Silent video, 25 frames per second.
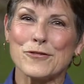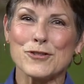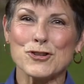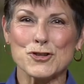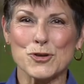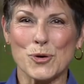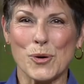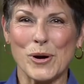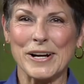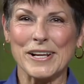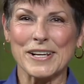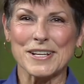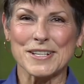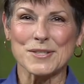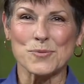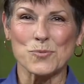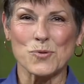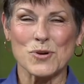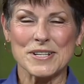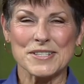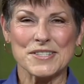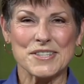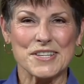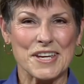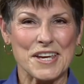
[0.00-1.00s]
for joining us
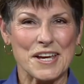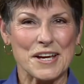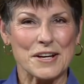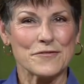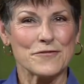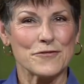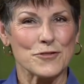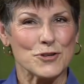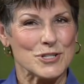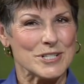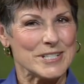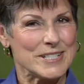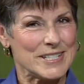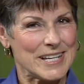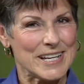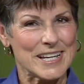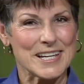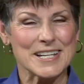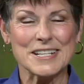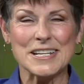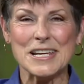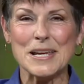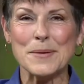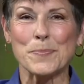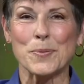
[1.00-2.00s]
once again for
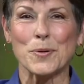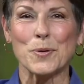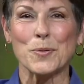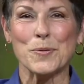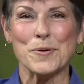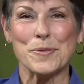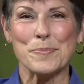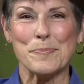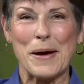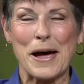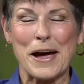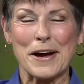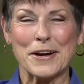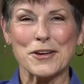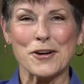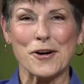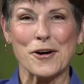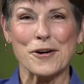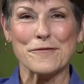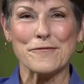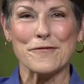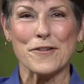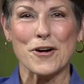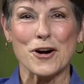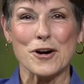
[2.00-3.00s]
Digging Deeper with
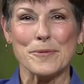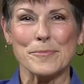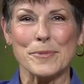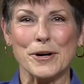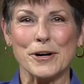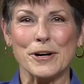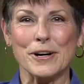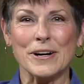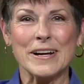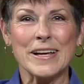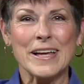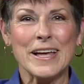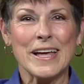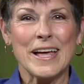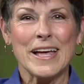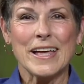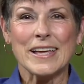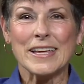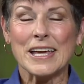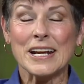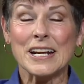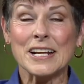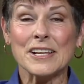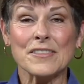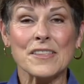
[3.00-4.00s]
Backyard Farmer.
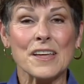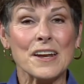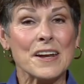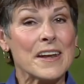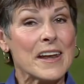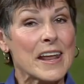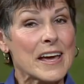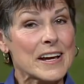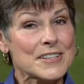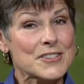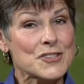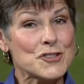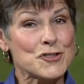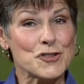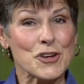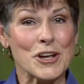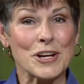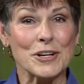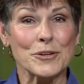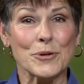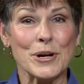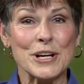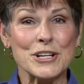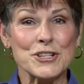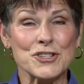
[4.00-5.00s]
Getting the next
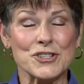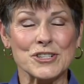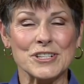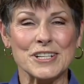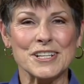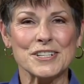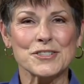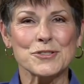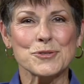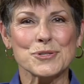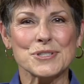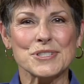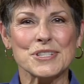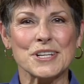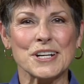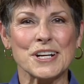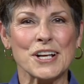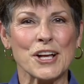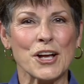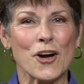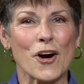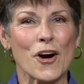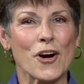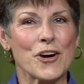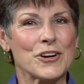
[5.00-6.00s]
generation interested
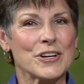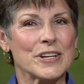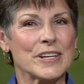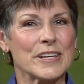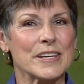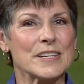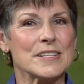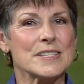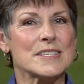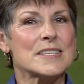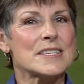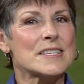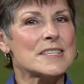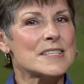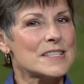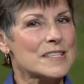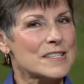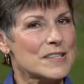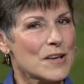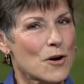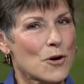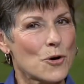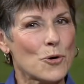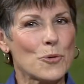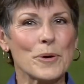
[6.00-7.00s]
in gardening is
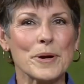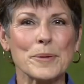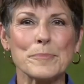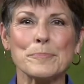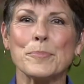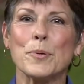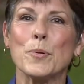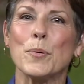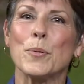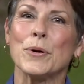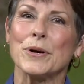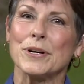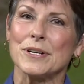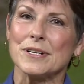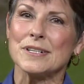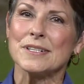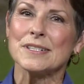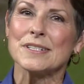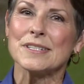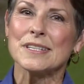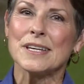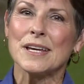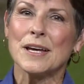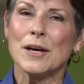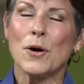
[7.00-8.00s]
so
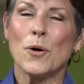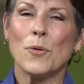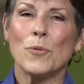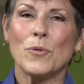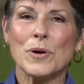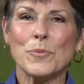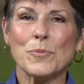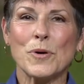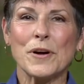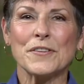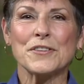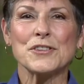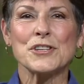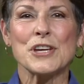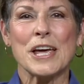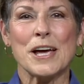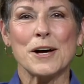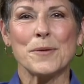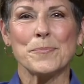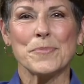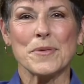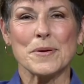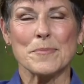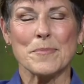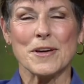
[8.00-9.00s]
important. We want to
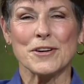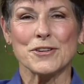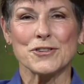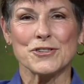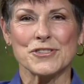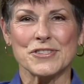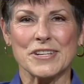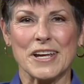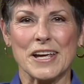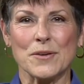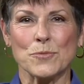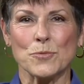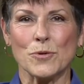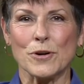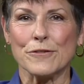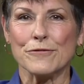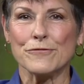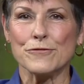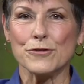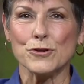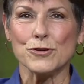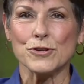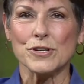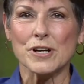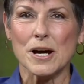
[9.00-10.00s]
help them understand where
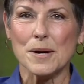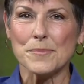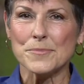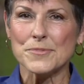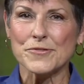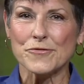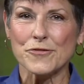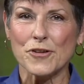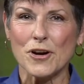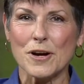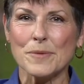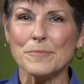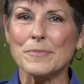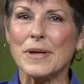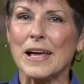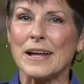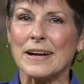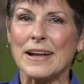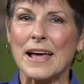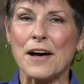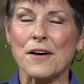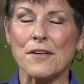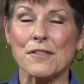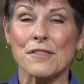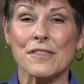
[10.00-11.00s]
food comes from and
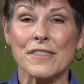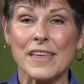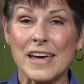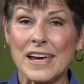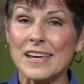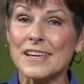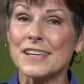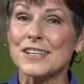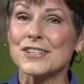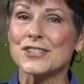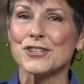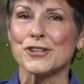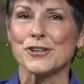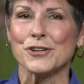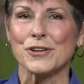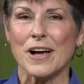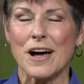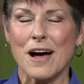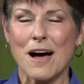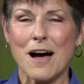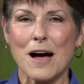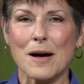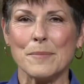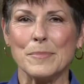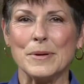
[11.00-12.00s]
how they can turn a
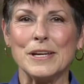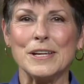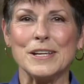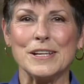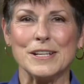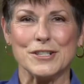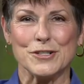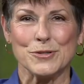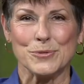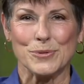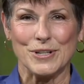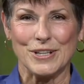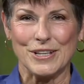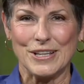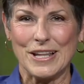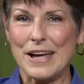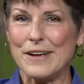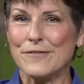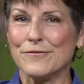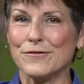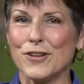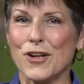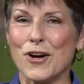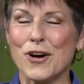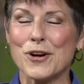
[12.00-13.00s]
hobby into a
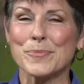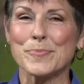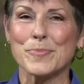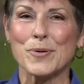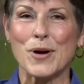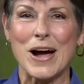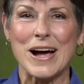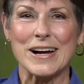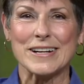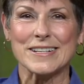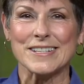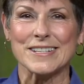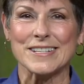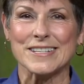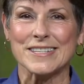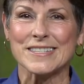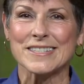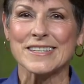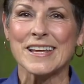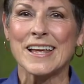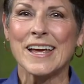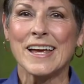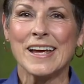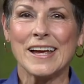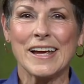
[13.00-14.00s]
lifelong practice.
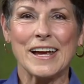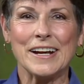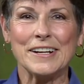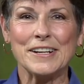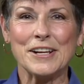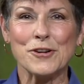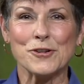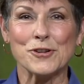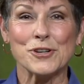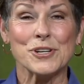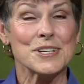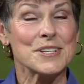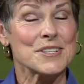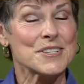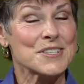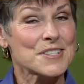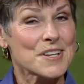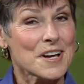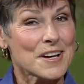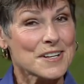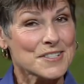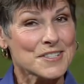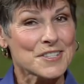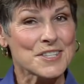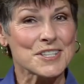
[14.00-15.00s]
And here to
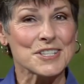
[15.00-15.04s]
discuss